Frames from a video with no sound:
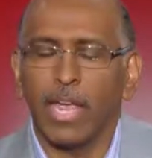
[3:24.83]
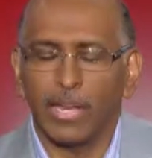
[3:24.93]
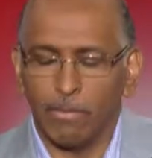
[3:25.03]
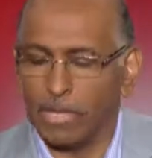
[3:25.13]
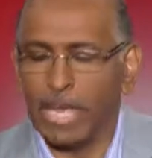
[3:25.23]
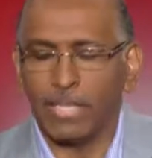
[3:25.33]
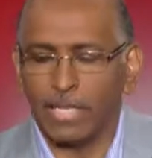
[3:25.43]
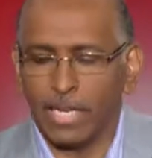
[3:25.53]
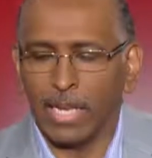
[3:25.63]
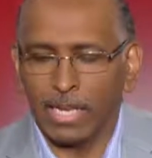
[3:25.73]
What do he
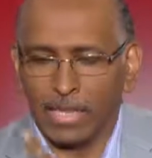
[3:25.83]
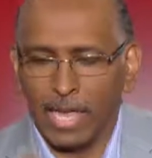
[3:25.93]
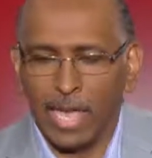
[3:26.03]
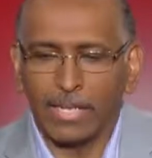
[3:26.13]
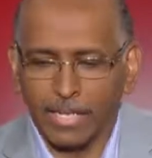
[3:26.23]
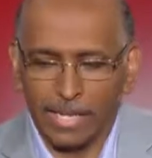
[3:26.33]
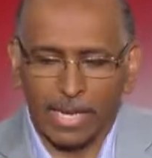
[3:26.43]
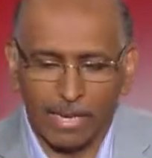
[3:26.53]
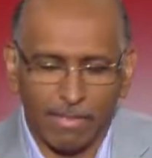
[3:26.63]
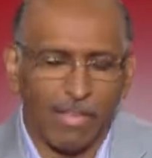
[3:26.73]
deputize you to do? That's the
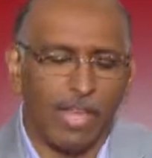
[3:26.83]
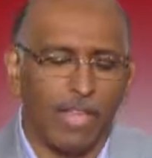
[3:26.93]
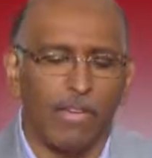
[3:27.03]
key thing.